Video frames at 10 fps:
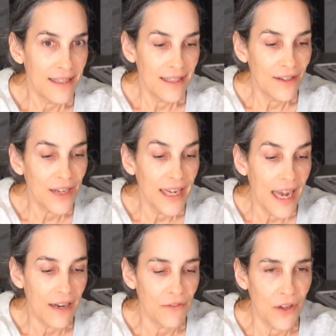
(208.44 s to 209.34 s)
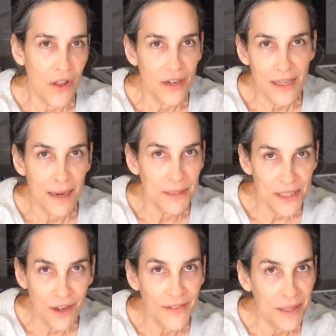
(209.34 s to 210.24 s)
looking at it for a long time and
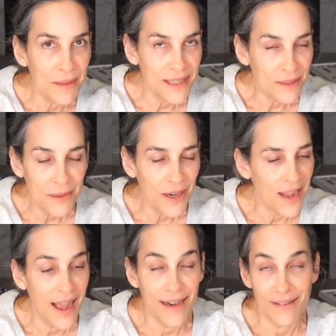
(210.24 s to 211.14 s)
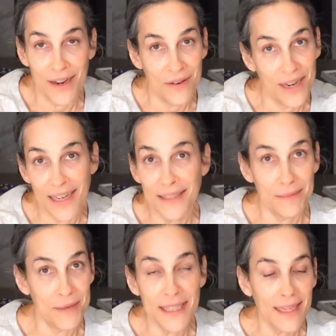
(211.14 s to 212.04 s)
solving the puzzle part, I don't know.
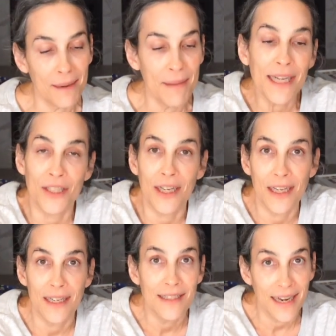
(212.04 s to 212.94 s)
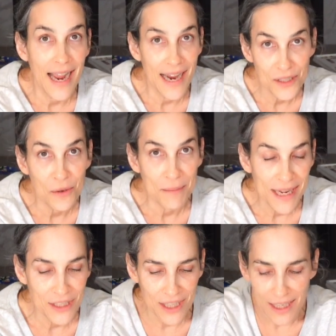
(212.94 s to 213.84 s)
It's like magic. It's like actual
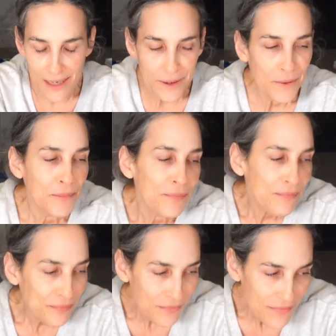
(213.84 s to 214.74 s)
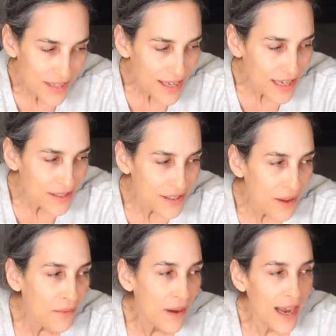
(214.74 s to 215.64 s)
magic.
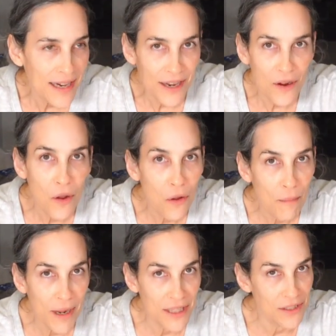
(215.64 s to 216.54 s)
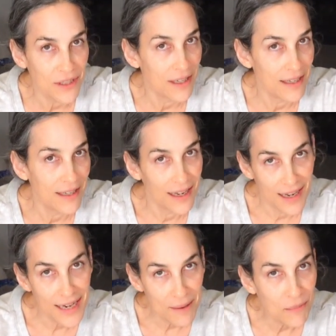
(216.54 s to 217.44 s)
So I got a whole bunch.
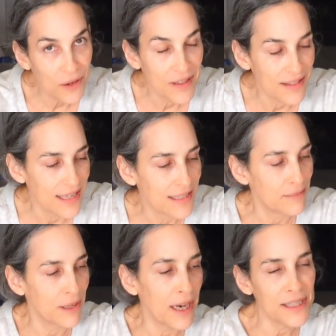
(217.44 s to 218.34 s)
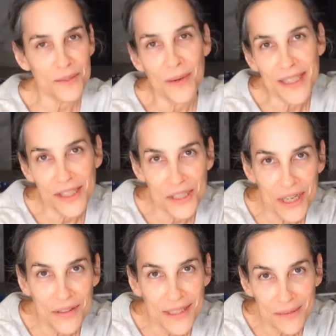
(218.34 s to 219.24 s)
I got more than this, but I just wanted to
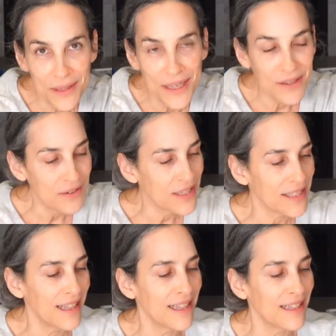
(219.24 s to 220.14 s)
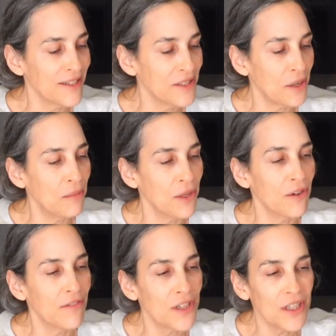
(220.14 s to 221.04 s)
share these with you because I think they're so
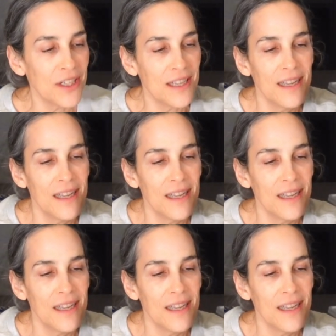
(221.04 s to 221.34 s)
beautiful.